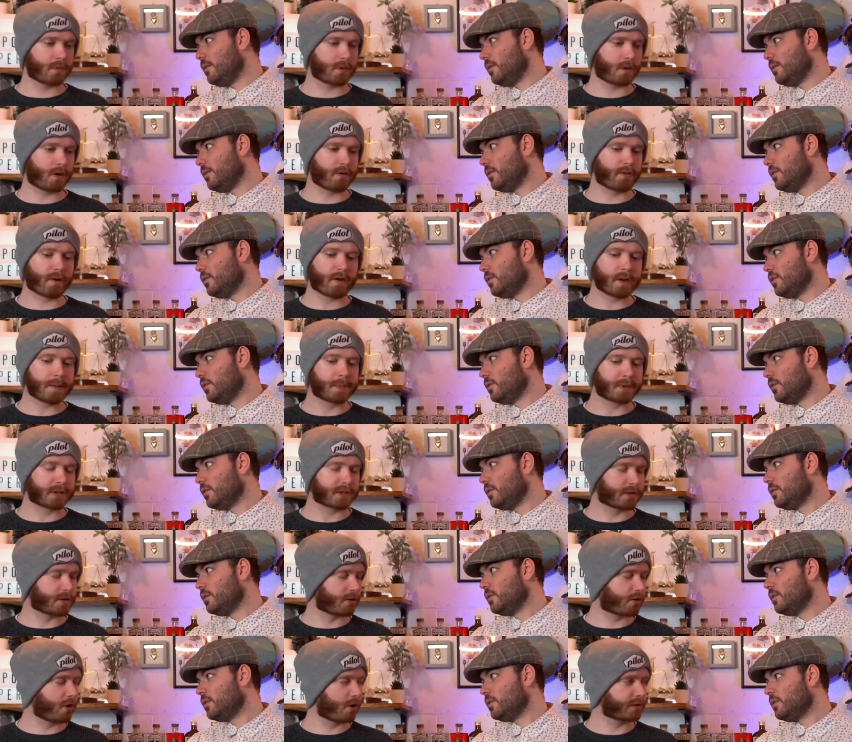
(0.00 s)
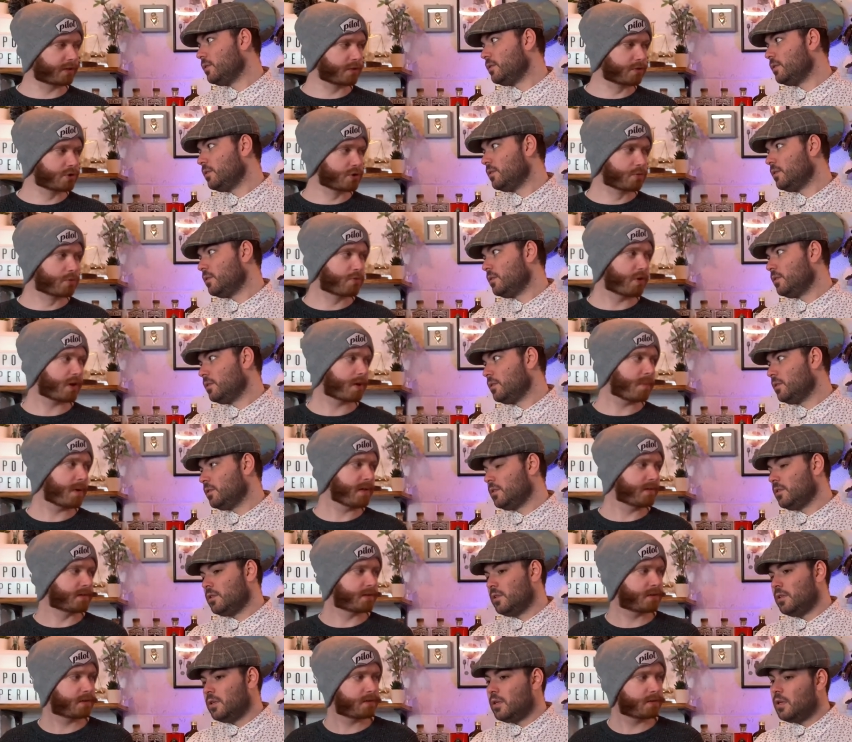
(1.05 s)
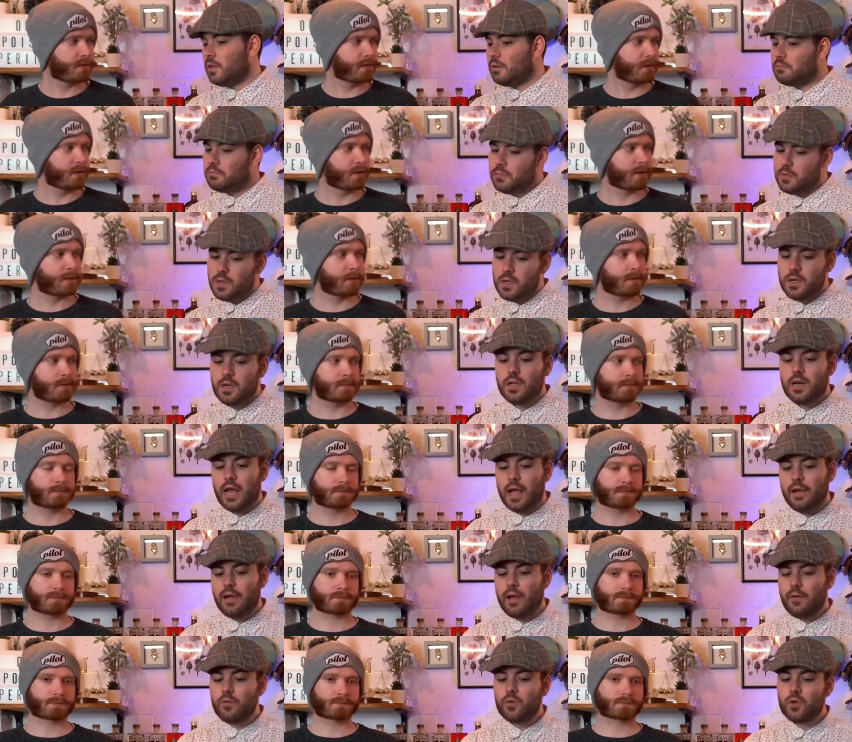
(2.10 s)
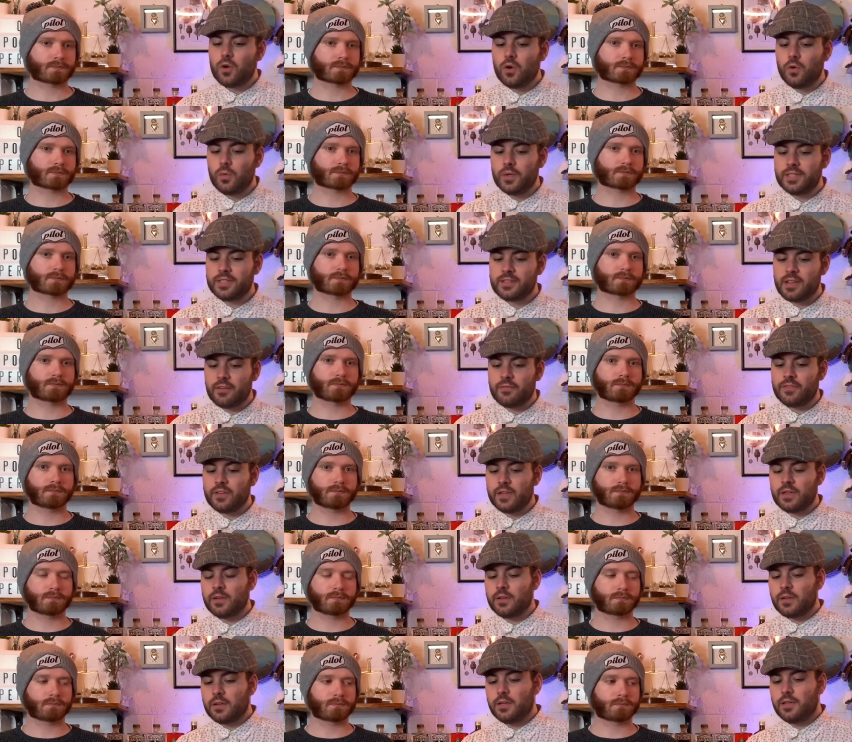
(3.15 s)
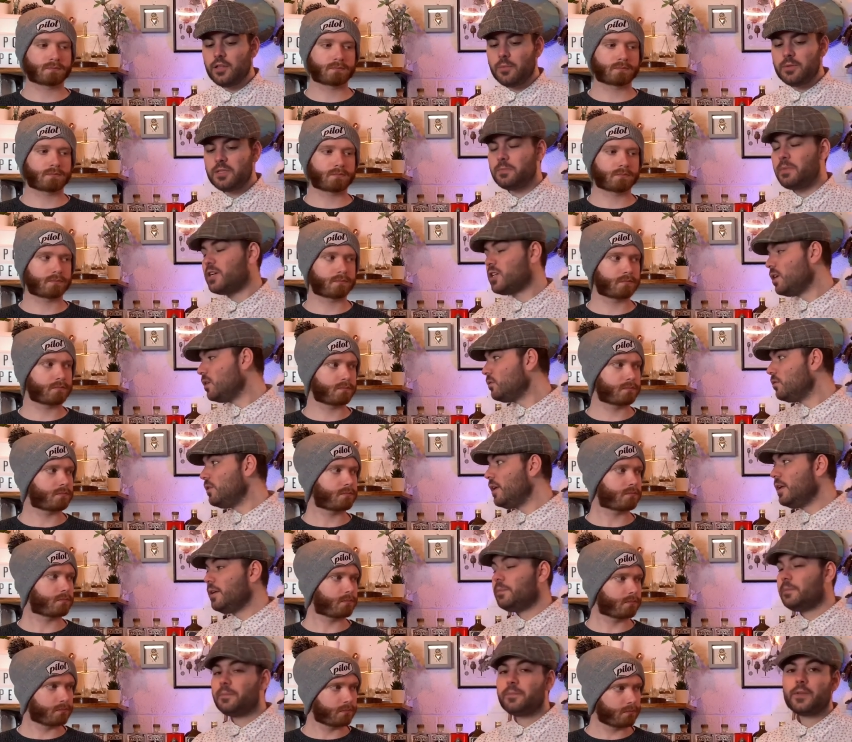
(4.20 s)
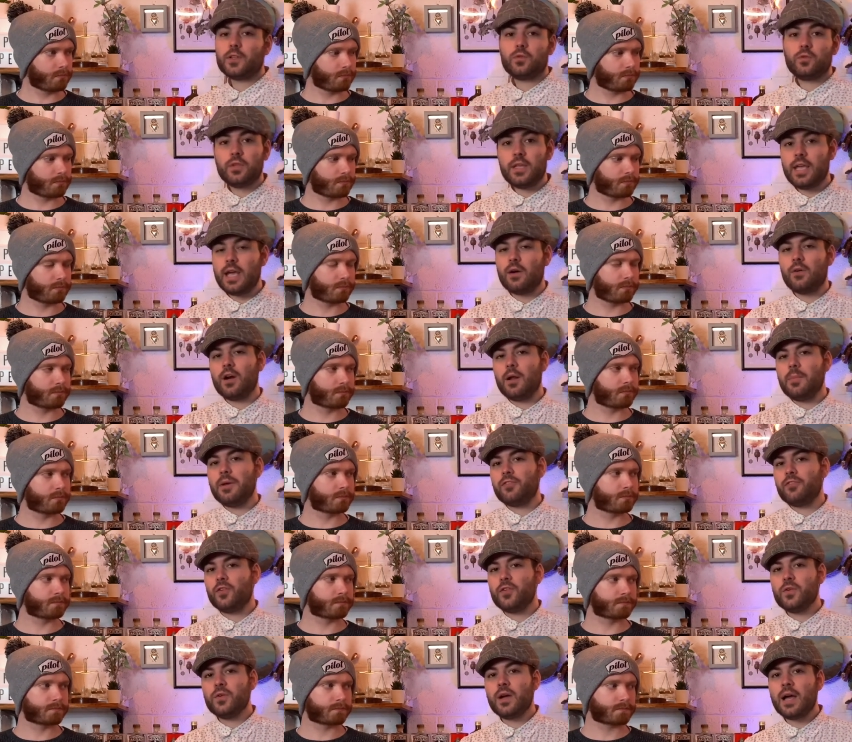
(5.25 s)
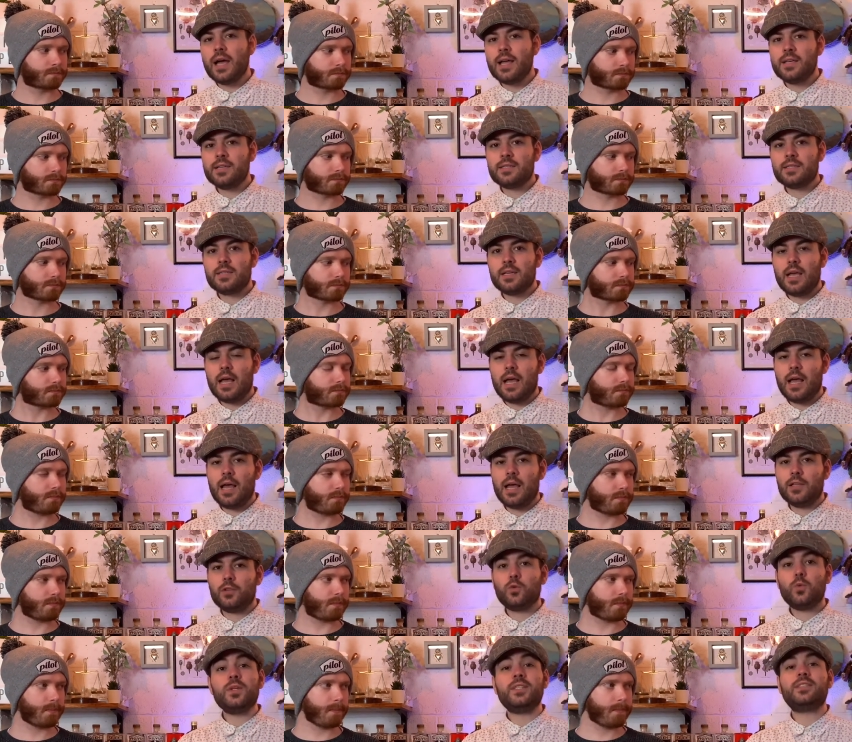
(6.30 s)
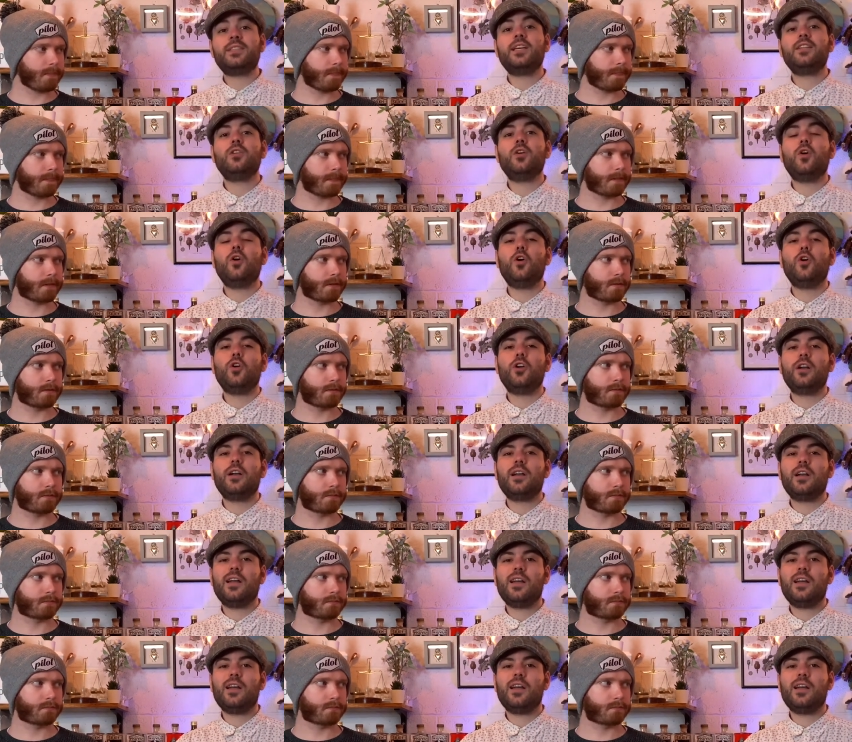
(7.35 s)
Speaker 1: Are there any particular cocktails you would recommend?
Speaker 2: Well, I, I will go with something a little bit special today. Today I'm gonna make for you guys uh, twisted on